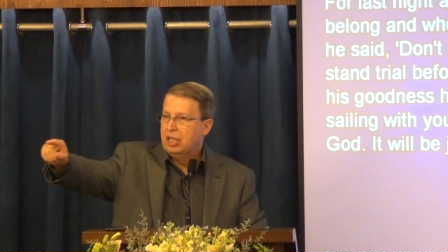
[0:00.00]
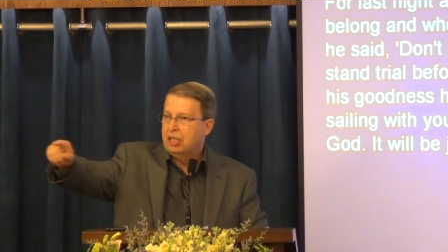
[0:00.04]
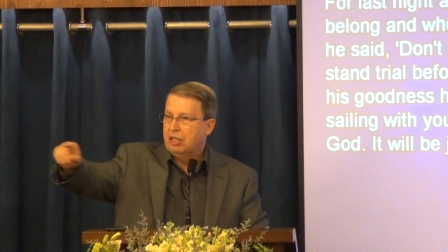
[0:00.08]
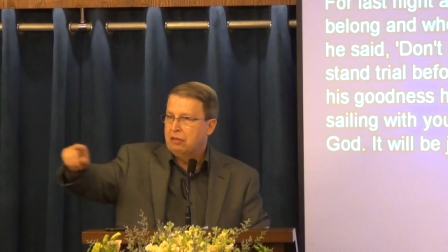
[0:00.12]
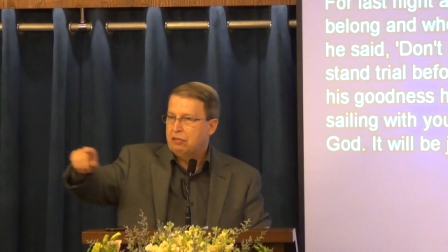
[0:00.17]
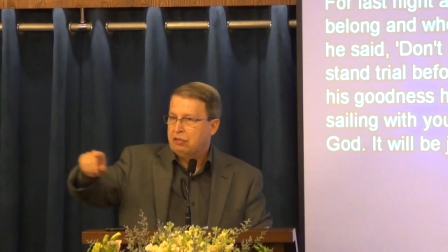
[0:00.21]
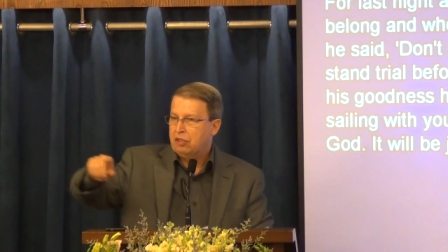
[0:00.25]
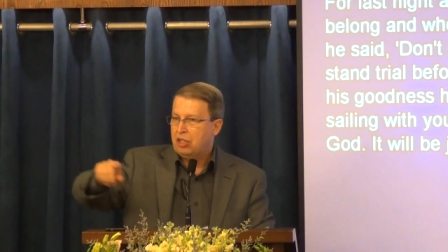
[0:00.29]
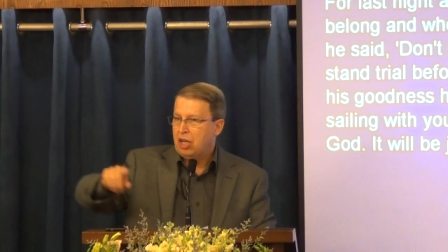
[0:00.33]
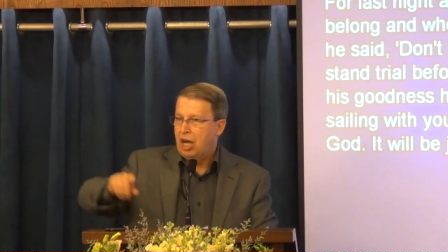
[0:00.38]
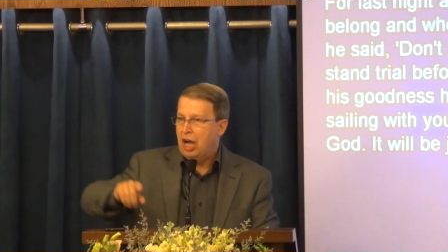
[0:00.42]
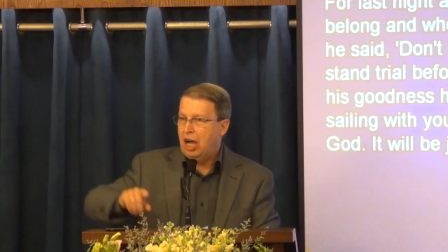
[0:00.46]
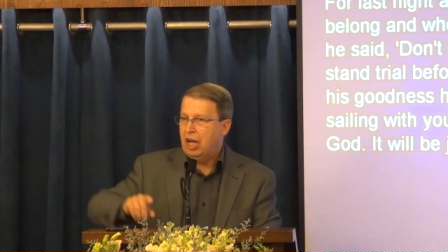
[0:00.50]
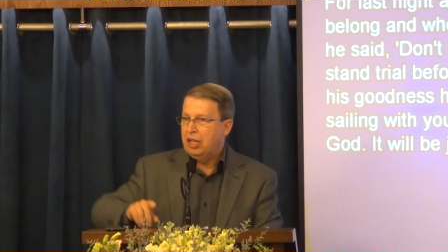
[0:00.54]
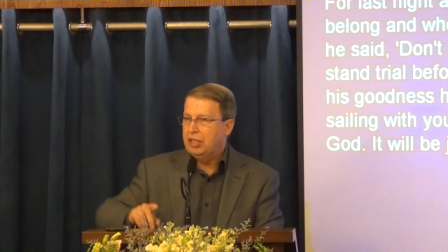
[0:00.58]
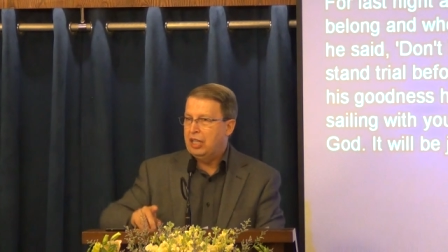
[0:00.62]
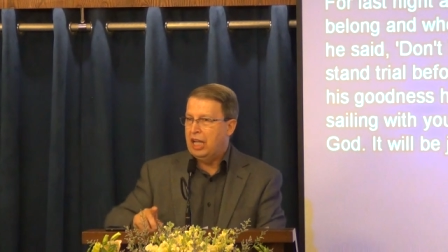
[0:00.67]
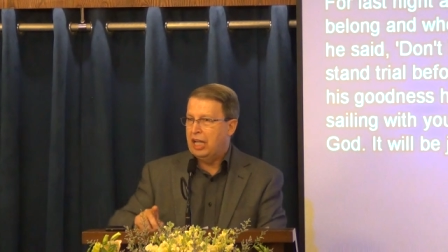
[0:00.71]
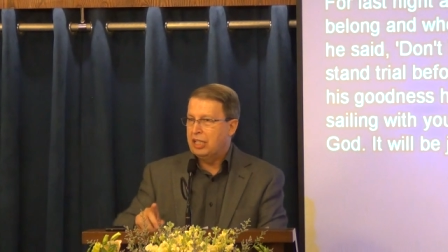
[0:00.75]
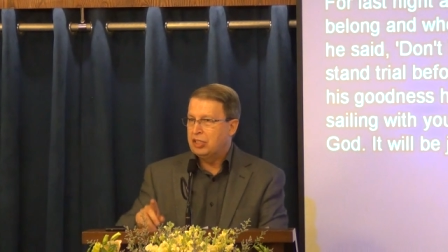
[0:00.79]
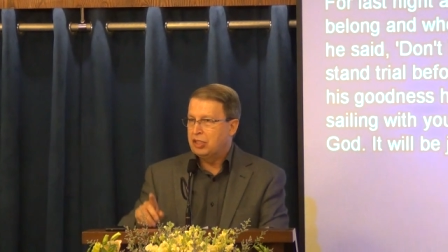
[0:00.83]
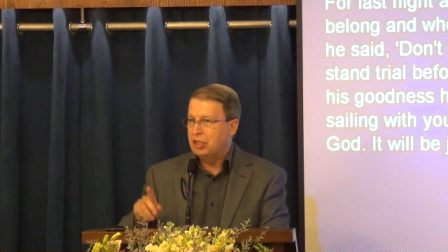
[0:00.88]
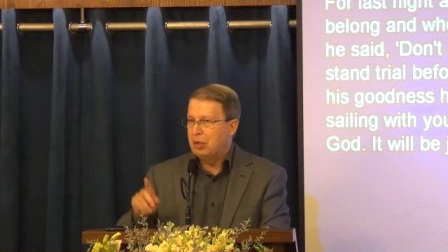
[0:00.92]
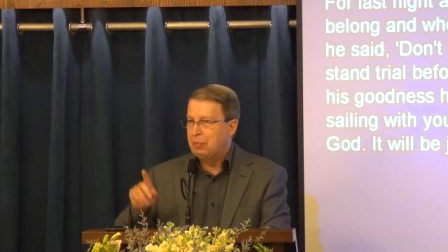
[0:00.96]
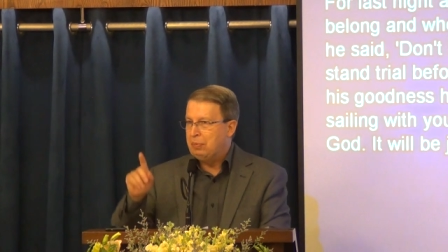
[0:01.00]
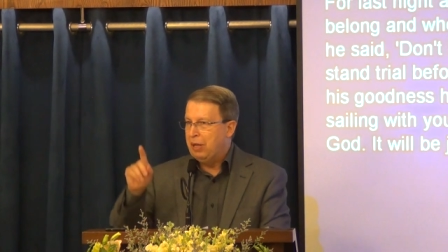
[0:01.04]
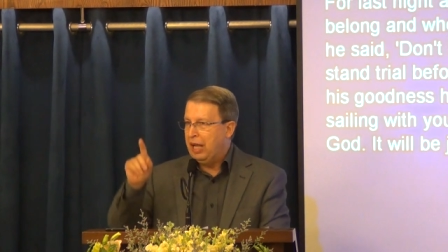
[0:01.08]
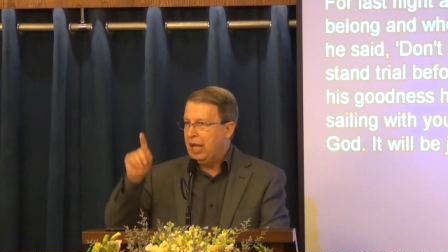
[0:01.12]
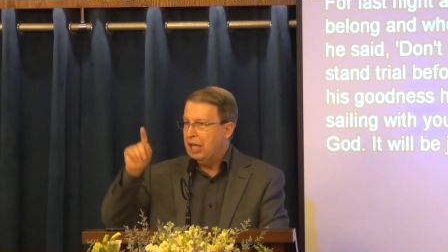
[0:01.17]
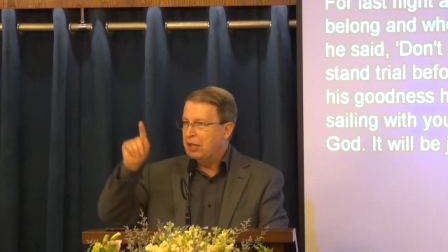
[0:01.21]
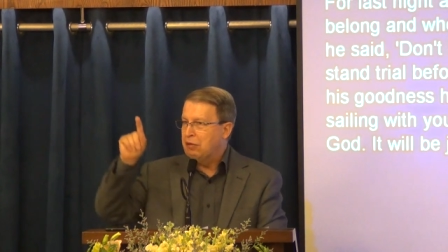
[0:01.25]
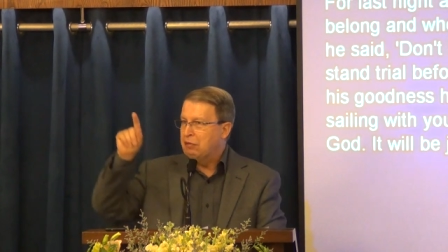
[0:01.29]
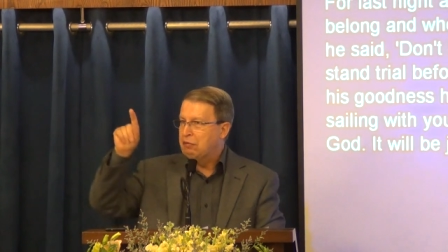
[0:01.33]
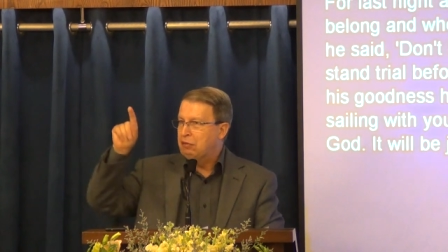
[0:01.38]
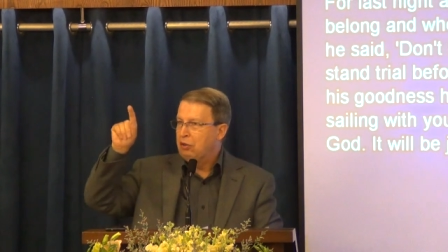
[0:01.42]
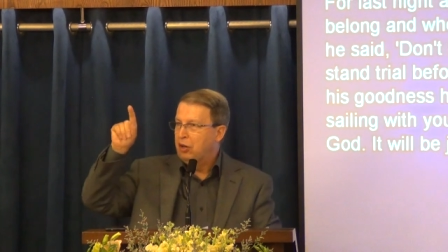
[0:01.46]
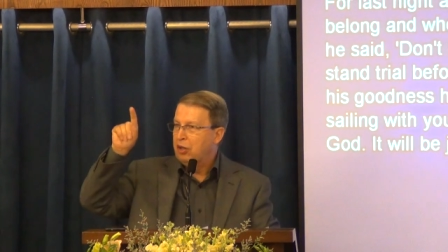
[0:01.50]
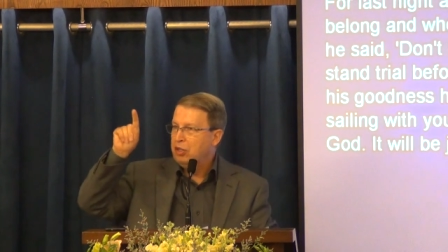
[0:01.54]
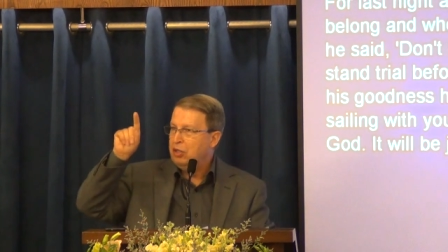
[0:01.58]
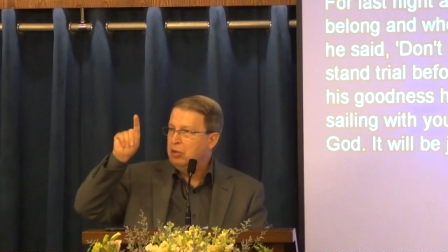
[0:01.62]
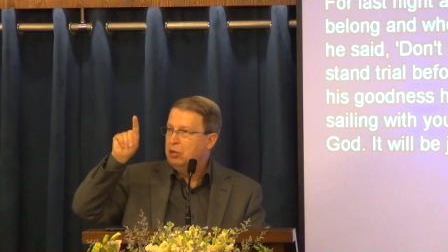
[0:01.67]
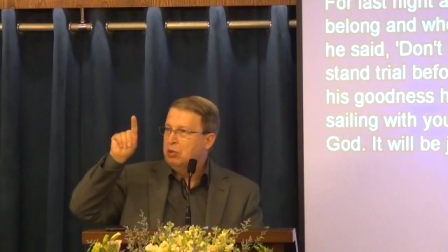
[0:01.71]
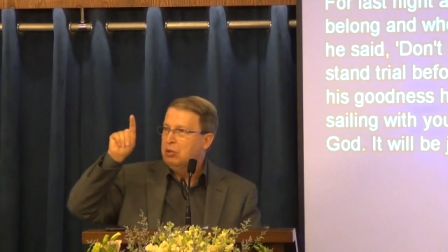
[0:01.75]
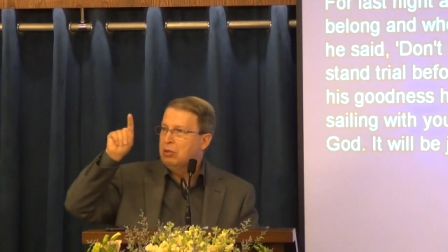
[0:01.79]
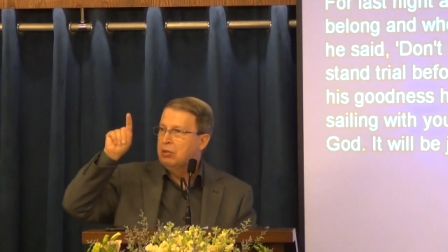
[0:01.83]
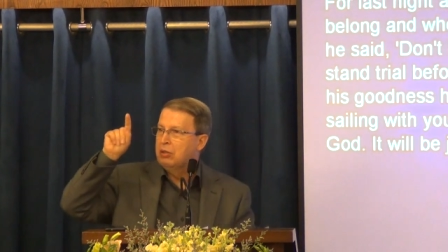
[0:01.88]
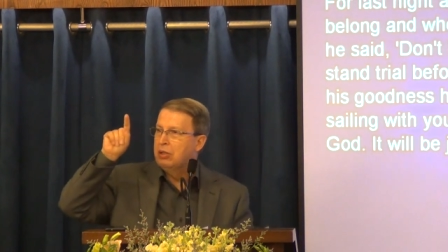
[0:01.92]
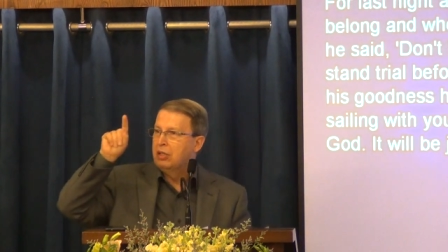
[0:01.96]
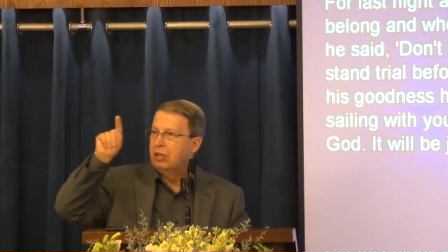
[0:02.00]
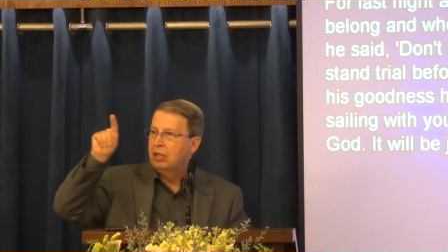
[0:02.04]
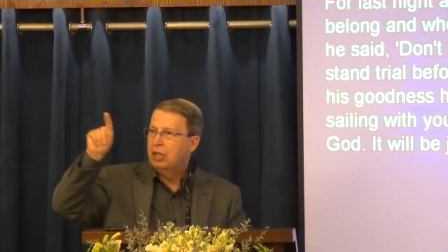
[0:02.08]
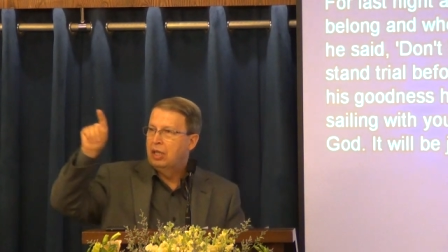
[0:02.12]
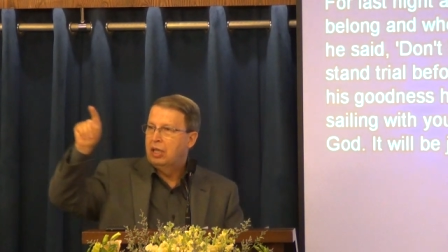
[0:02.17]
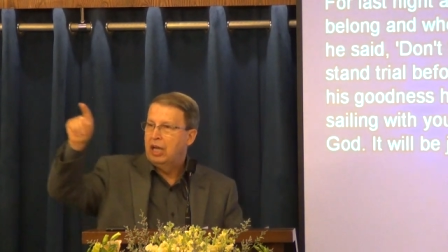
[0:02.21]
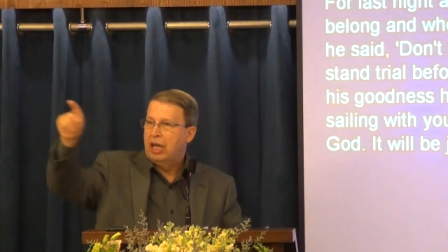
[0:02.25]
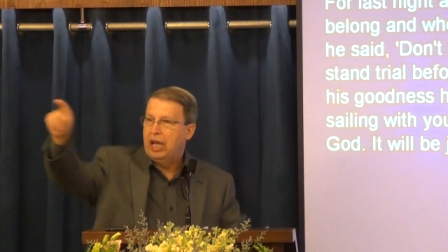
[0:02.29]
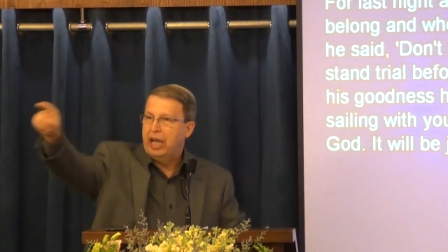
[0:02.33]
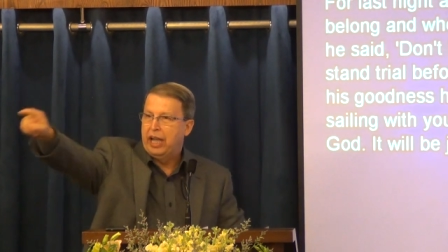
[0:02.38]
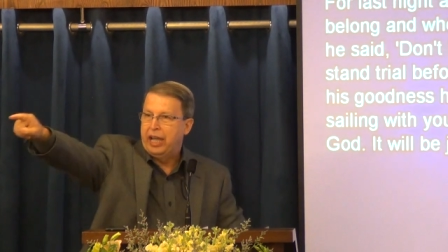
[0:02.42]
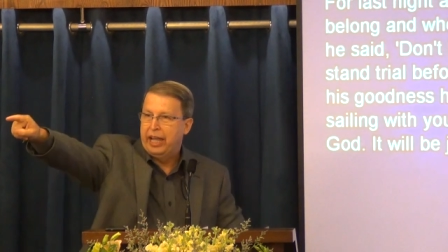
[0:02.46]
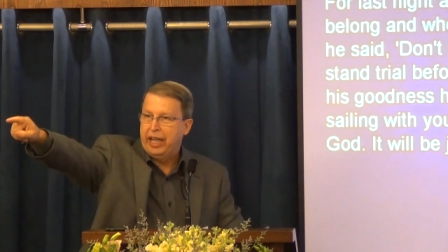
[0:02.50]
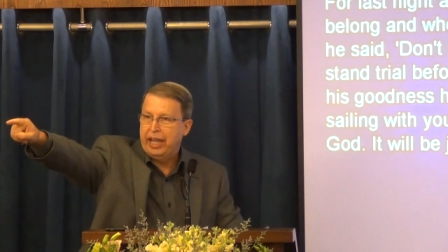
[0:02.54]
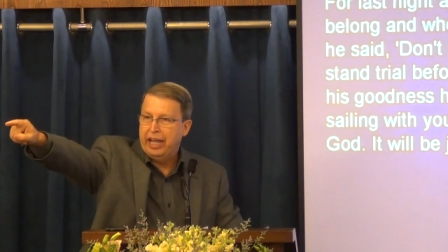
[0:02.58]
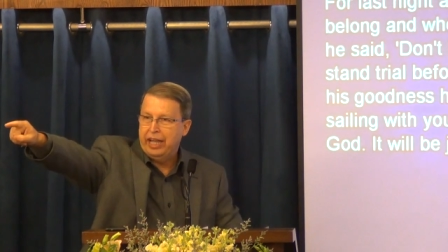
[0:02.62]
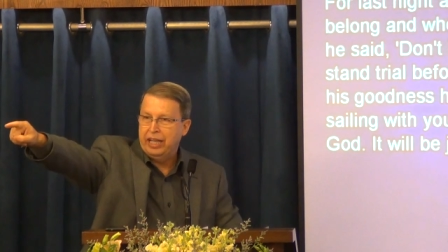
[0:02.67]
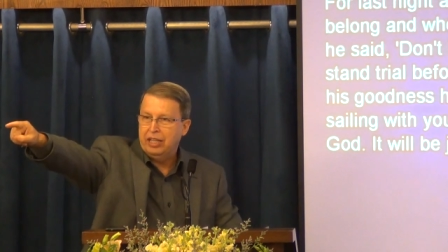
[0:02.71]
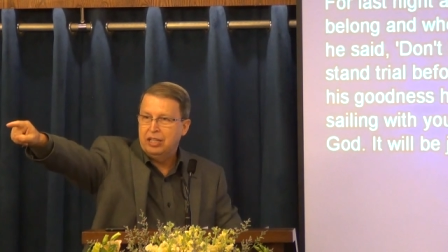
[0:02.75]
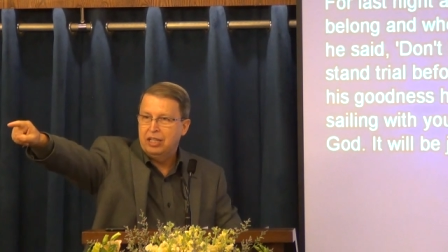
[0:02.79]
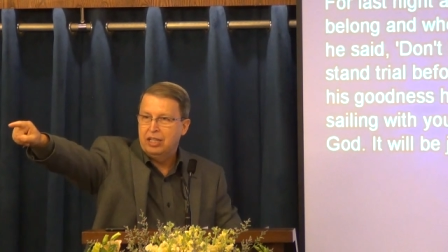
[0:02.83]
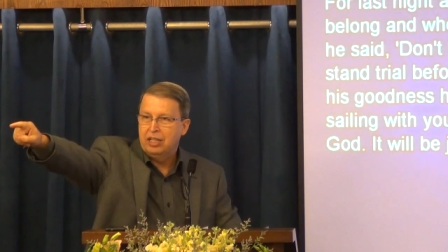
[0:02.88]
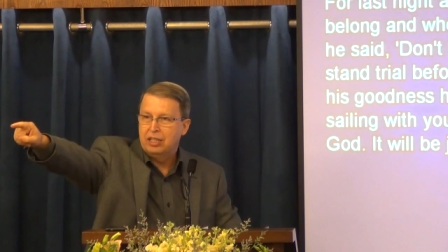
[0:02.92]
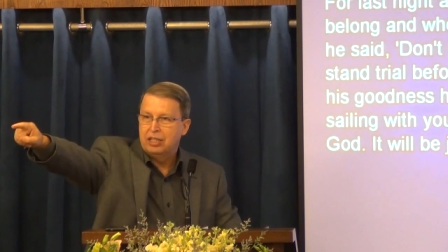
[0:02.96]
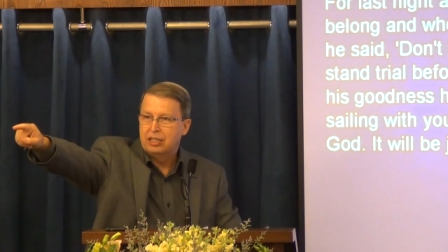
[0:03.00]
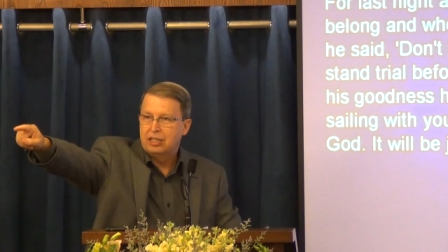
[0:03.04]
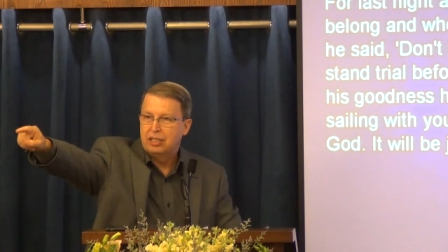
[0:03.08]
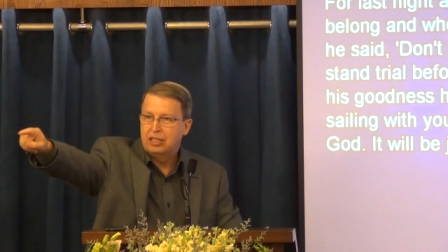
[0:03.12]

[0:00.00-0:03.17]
If God has a plan for you ahead,